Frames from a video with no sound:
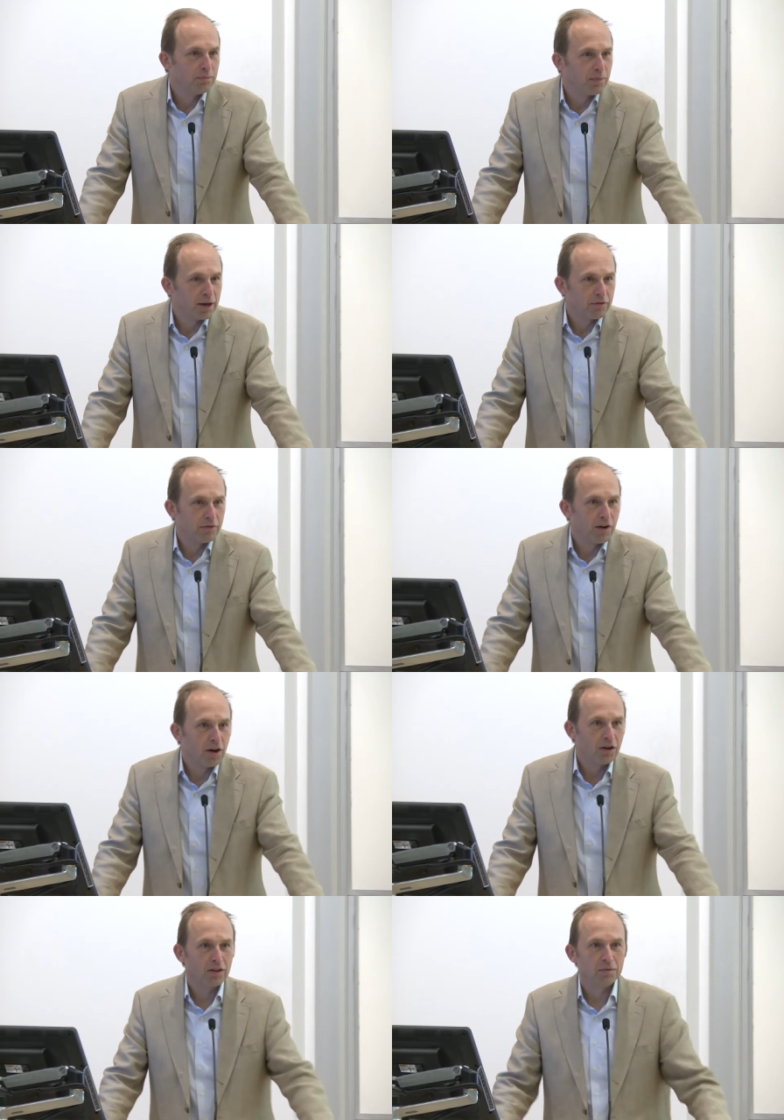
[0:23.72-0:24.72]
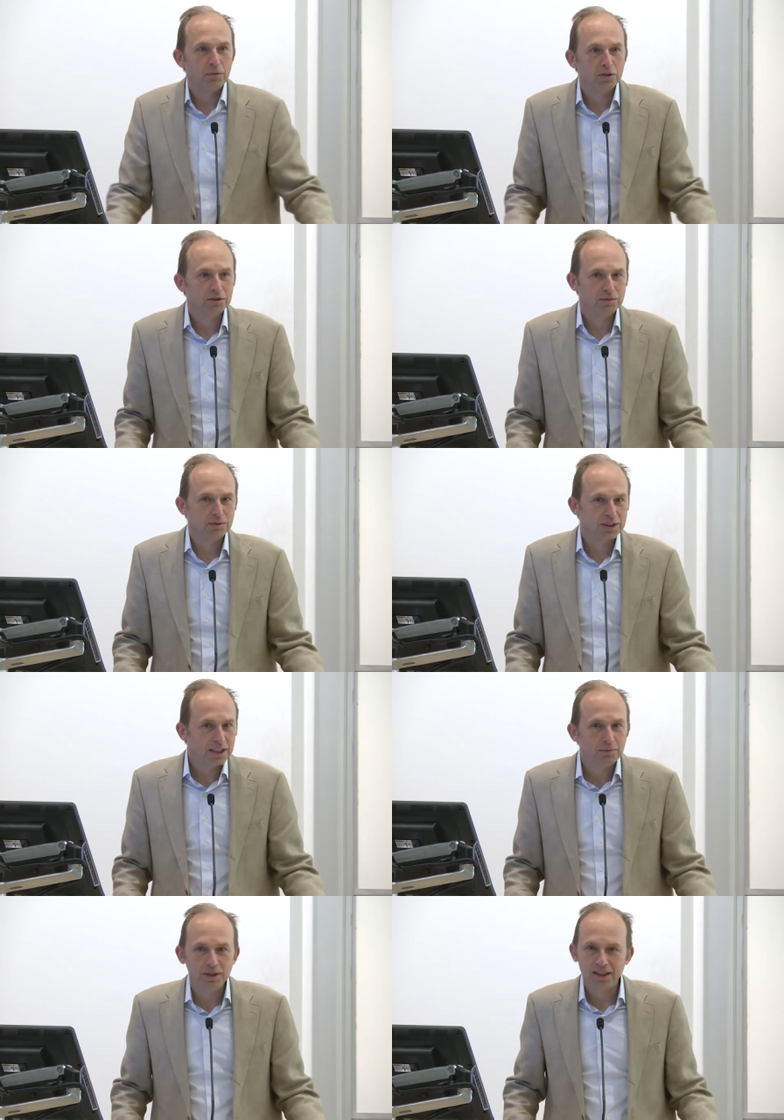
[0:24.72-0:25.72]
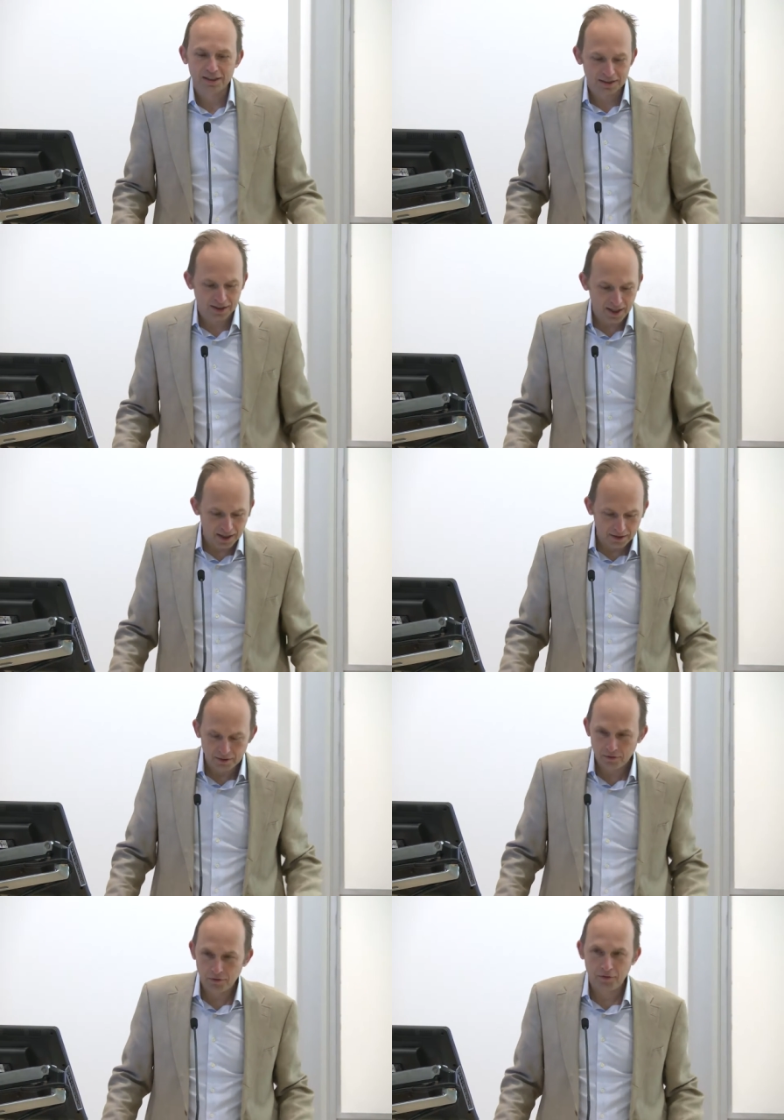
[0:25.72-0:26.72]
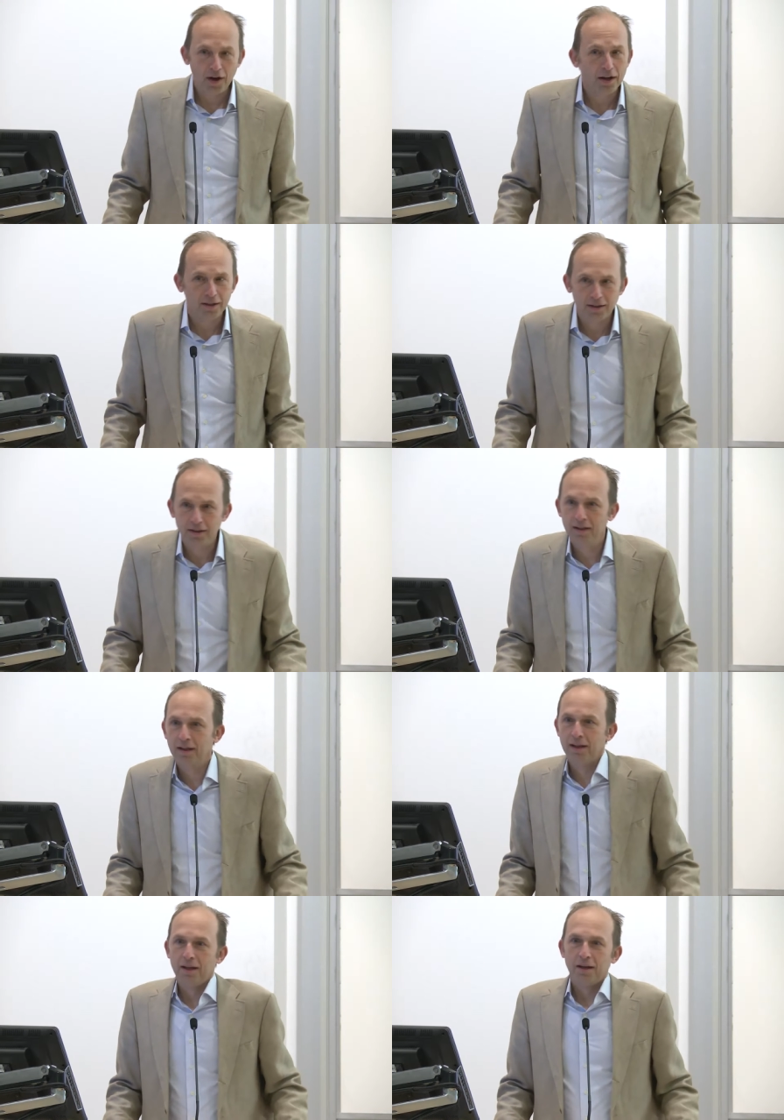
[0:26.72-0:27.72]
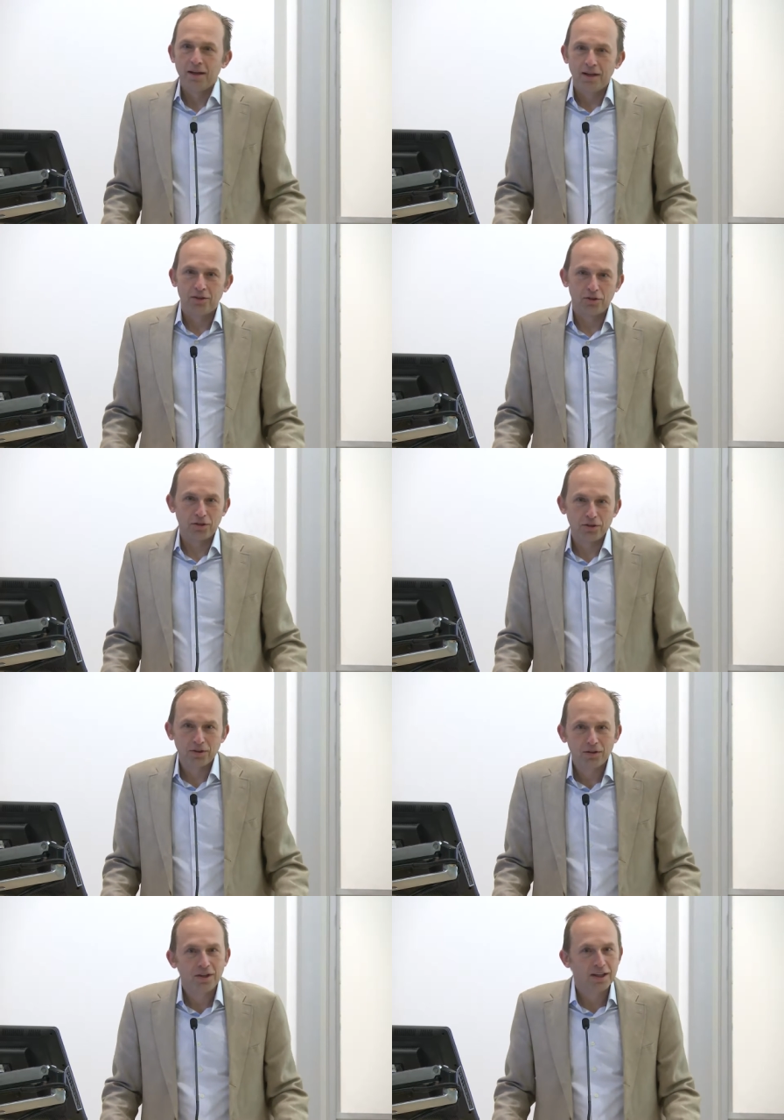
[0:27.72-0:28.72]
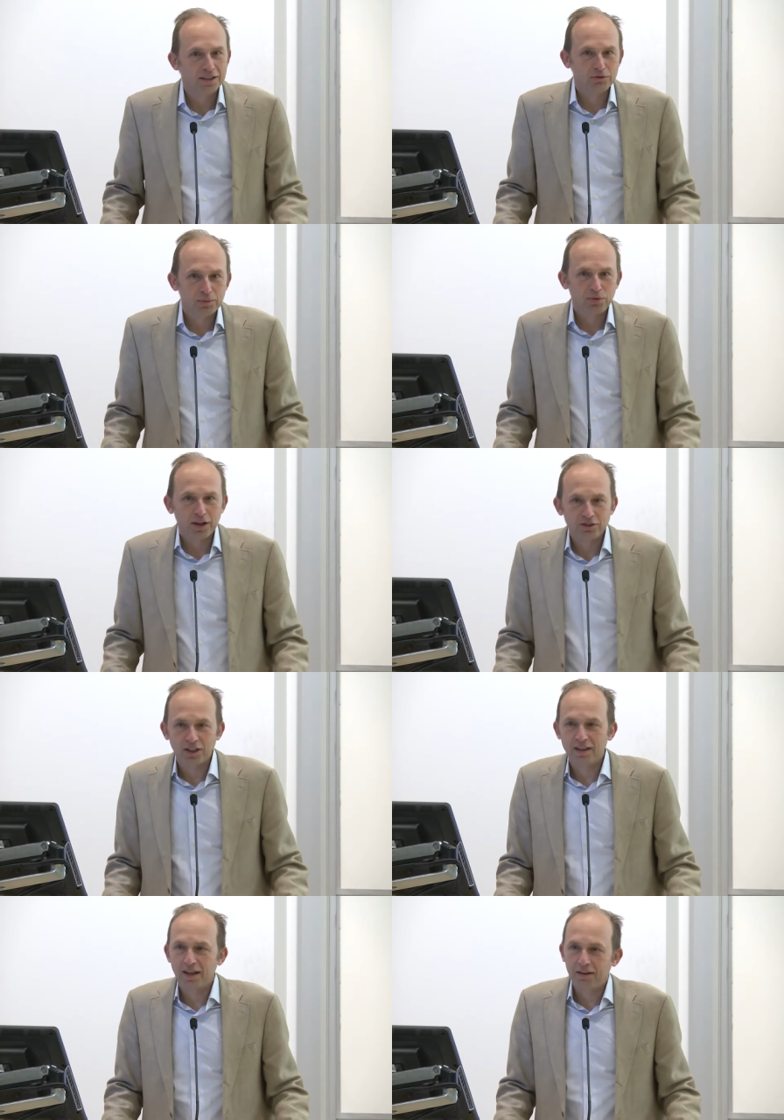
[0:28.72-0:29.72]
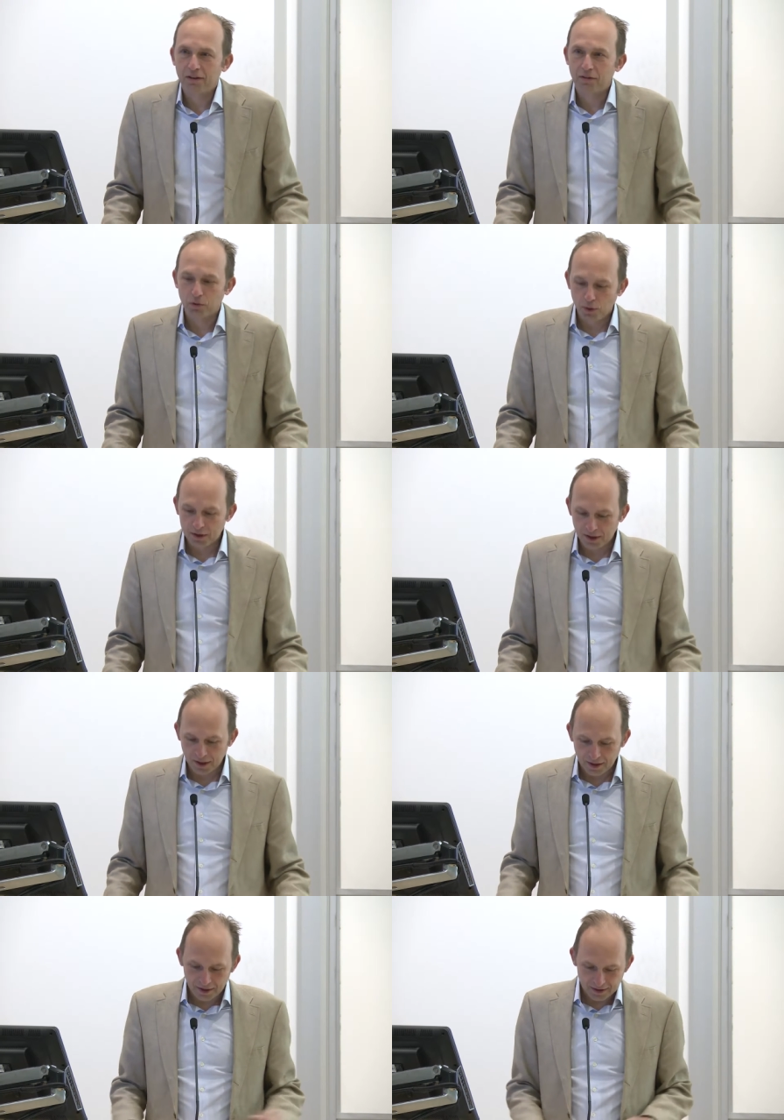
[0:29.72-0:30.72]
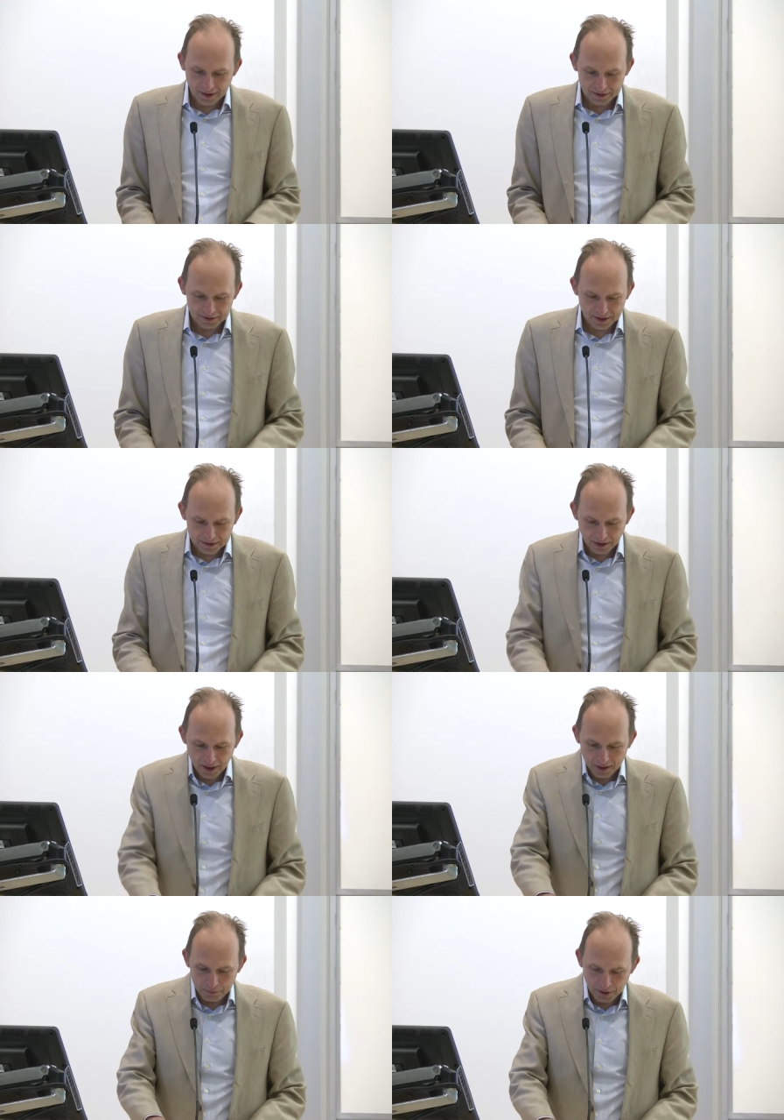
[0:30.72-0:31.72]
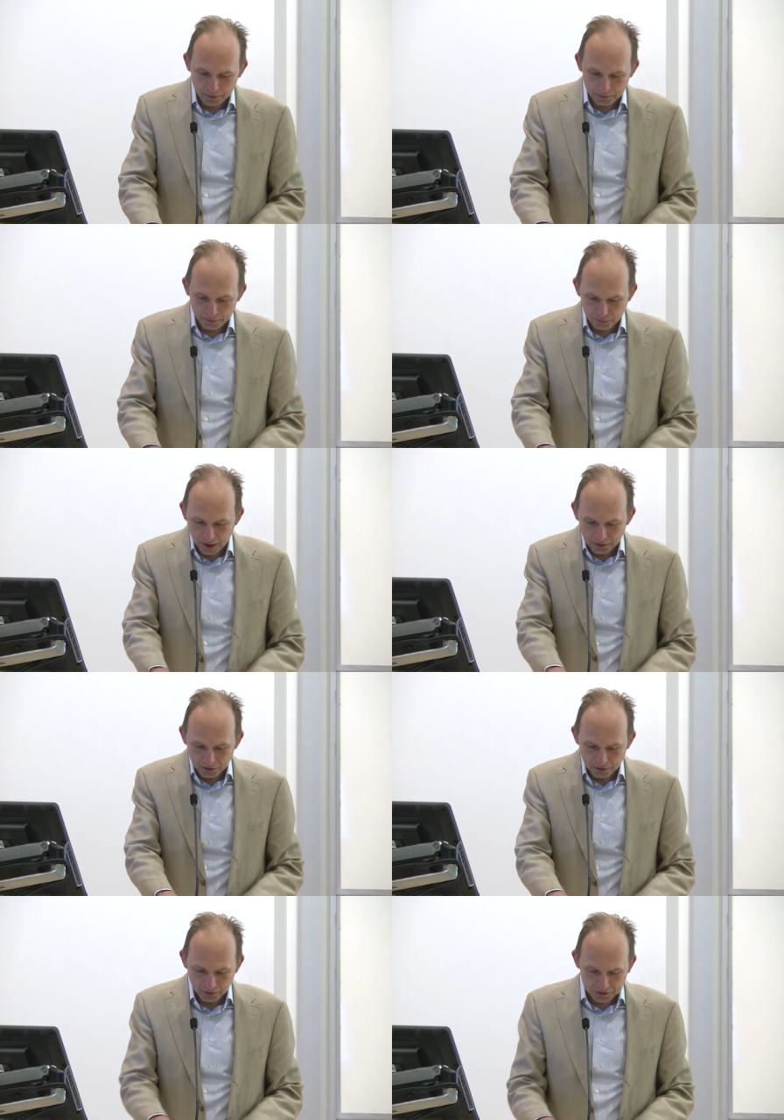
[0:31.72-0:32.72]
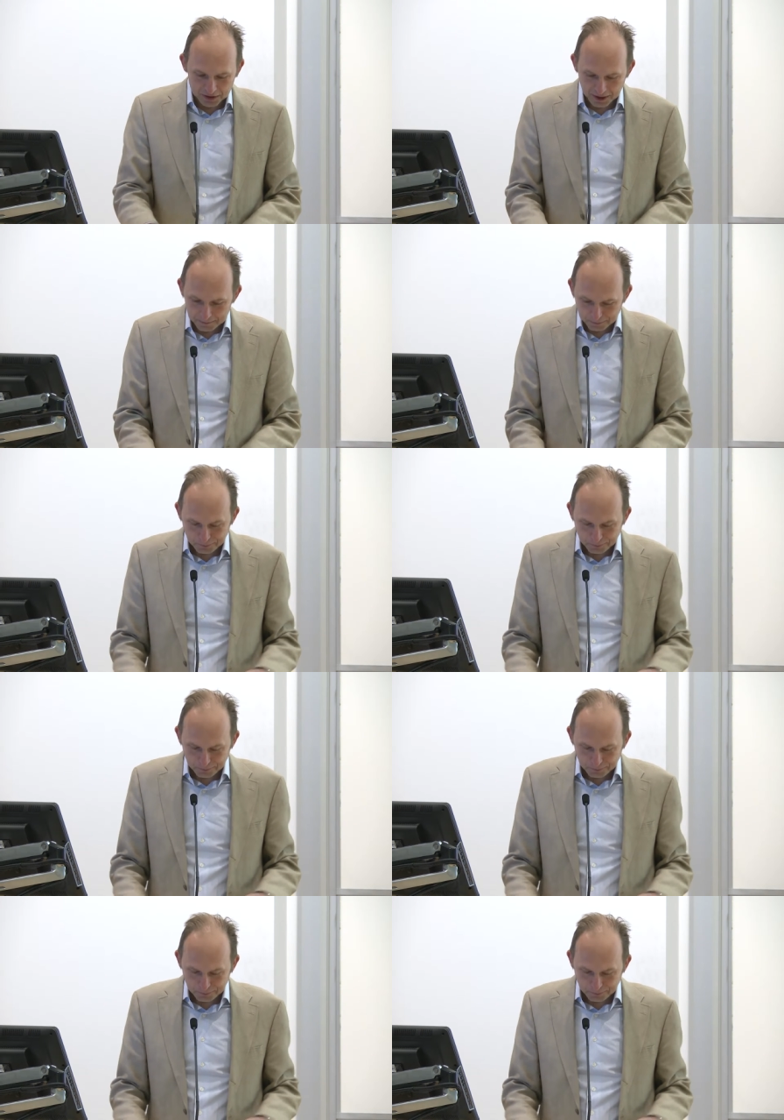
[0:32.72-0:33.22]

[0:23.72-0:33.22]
by far the most seamless and fun internal history project that I've ever worked on. I think that says a lot about Brown University.